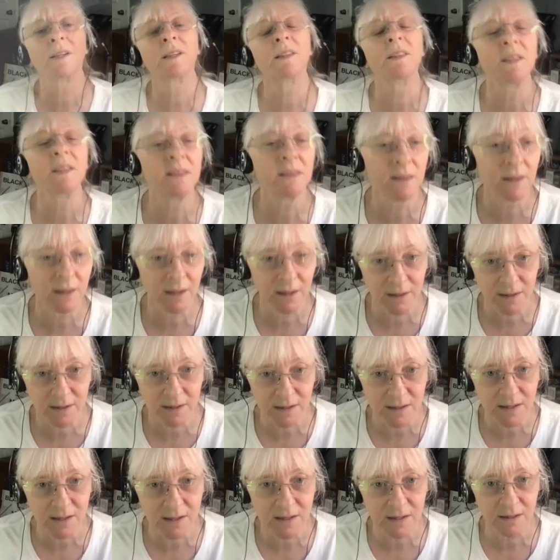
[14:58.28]
of the
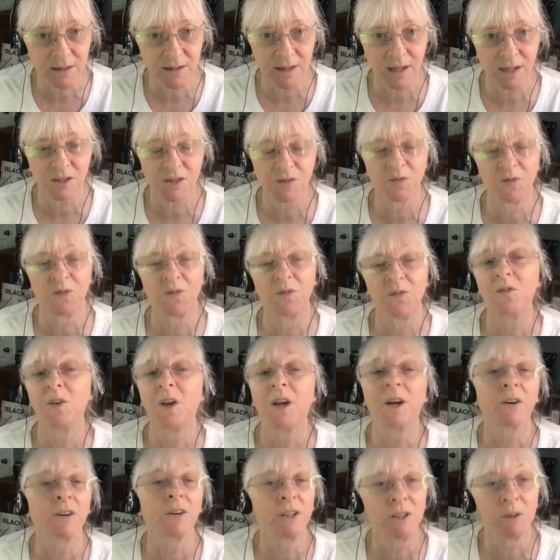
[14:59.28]
things that's
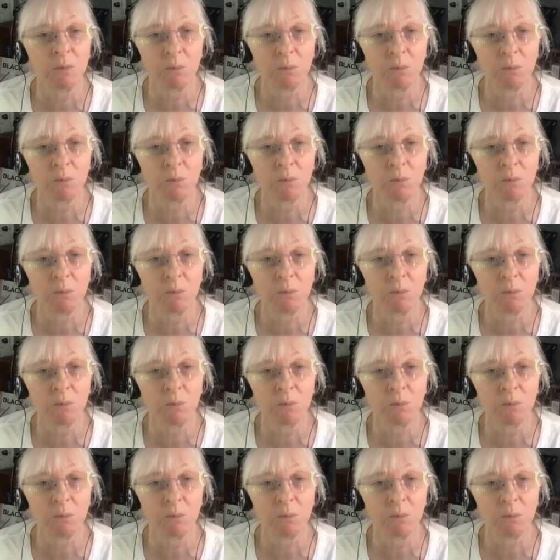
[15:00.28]
very